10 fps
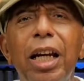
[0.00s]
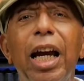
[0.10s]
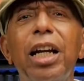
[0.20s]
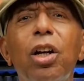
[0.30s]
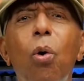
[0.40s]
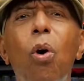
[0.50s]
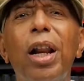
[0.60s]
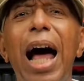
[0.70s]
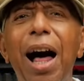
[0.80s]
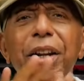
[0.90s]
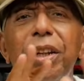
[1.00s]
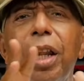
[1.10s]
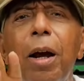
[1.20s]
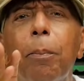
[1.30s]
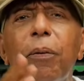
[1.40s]
and going out and
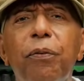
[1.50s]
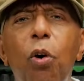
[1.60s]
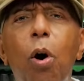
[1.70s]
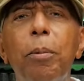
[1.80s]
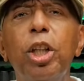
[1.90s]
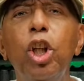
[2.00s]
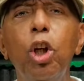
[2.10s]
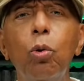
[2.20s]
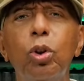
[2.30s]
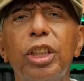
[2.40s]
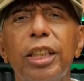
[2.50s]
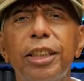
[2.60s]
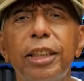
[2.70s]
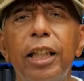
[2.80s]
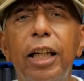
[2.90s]
performing
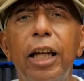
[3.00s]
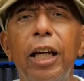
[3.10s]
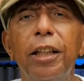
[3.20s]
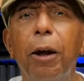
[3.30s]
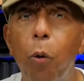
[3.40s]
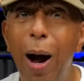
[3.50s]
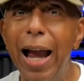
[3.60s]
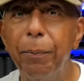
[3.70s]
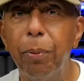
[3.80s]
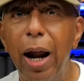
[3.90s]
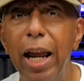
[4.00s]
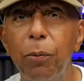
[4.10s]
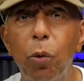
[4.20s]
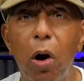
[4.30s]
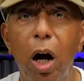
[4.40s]
uses. The white
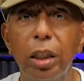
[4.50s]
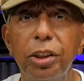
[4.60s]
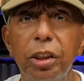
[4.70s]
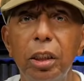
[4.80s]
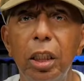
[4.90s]
brain was.